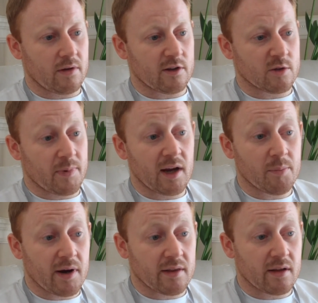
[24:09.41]
inspired
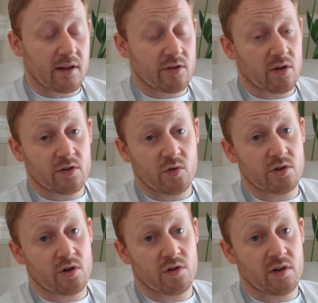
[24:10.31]
by that, that's, a, that's only
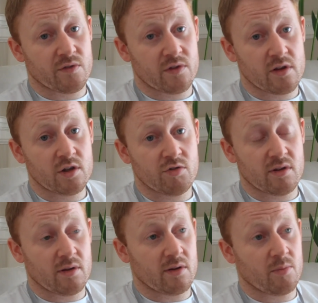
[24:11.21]
a good thing for the industry.
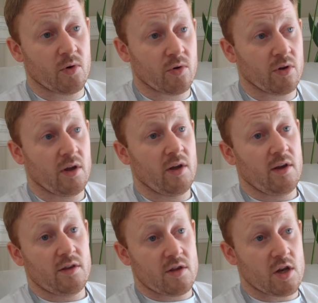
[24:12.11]
The, the more
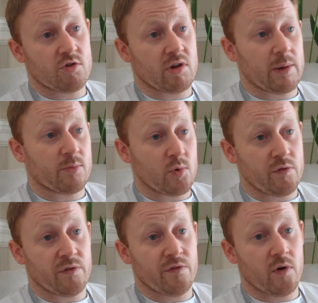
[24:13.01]
the industry keeps
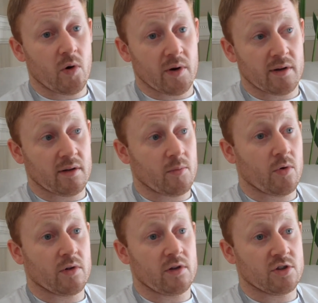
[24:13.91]
moving forward, and the
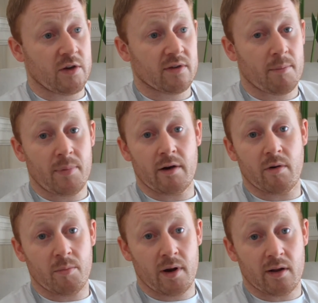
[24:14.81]
more these chefs get better
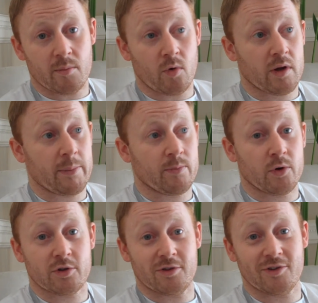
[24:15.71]
and better, the more keeps
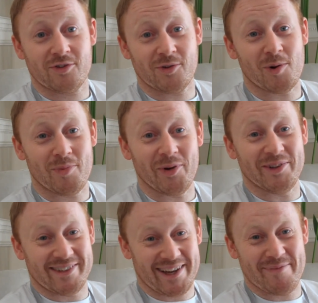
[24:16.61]
pushing us soul
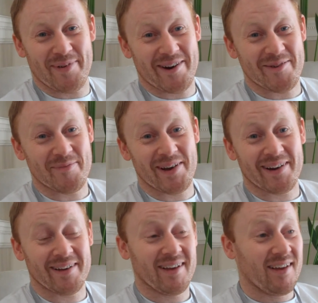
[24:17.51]
boys to get better and
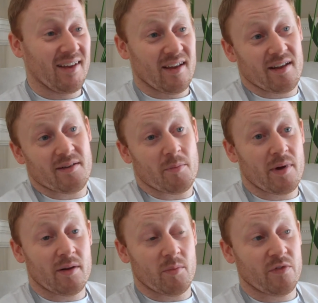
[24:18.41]
better. And the
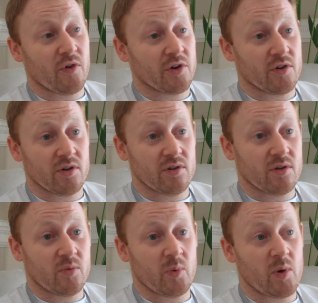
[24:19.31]
better, and before you know it, you
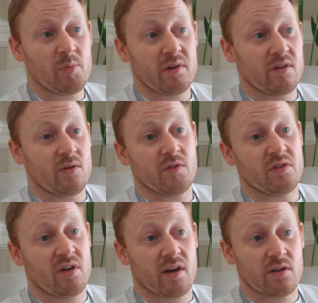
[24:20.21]
know we will be
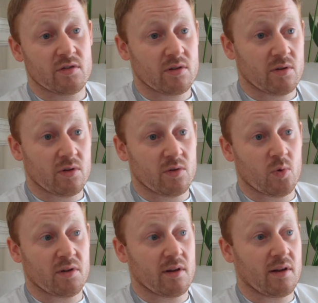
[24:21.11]
overtaken as, as
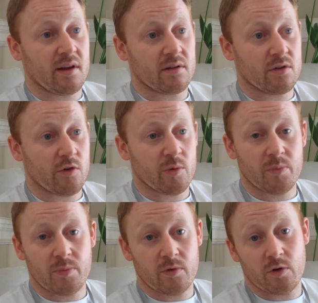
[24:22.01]
one of the leading
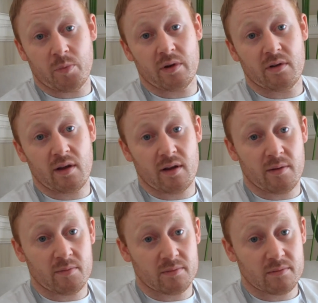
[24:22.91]
Europe European
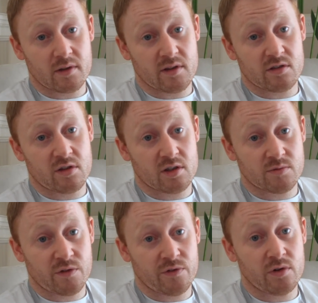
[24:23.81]
um, destination
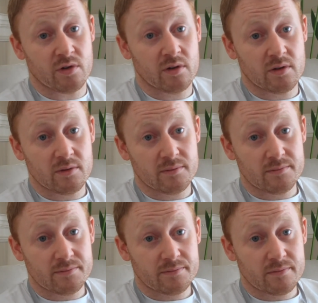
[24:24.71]
for food.
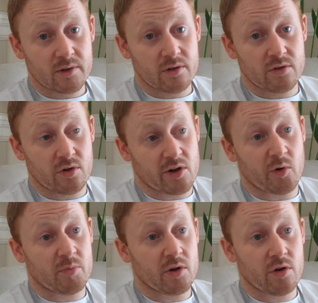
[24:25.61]
Absolutely. Yeah, so it can
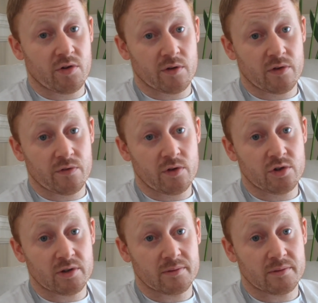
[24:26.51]
only be a good thing for the future.